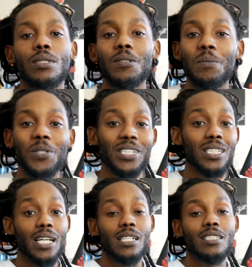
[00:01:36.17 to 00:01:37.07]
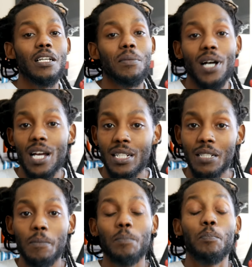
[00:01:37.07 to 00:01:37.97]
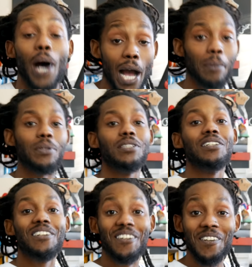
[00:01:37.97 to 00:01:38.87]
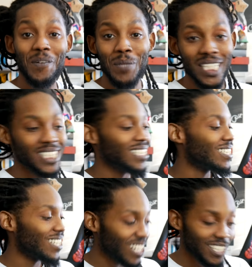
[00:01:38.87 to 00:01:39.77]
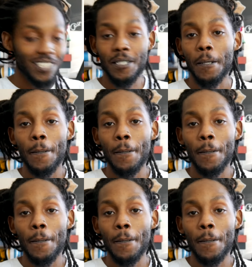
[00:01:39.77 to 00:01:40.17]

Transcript: Them boys got that Sample IND popping, you know what I mean? Hey,